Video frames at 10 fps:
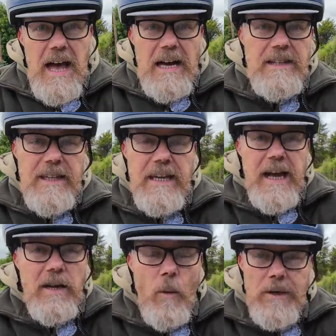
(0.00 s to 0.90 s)
I think
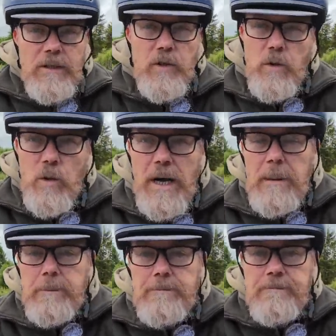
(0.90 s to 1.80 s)
I'm going to...
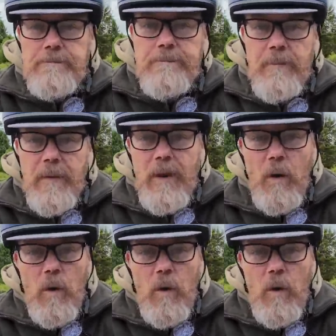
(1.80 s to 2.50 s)
I'm